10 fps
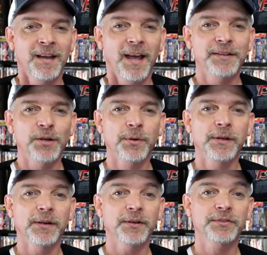Hey, Tony
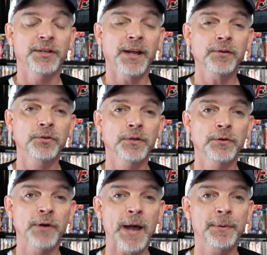here. Today I'm doing
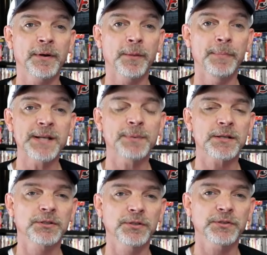an unwrapping of the Best
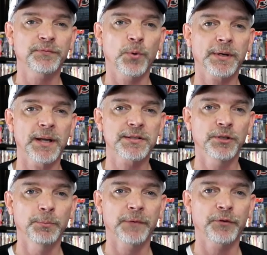Buy exclusive 4K
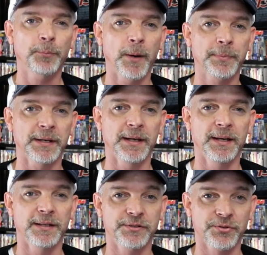steelbook for
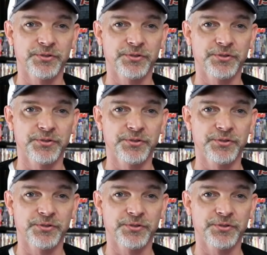Pumpkinhead, so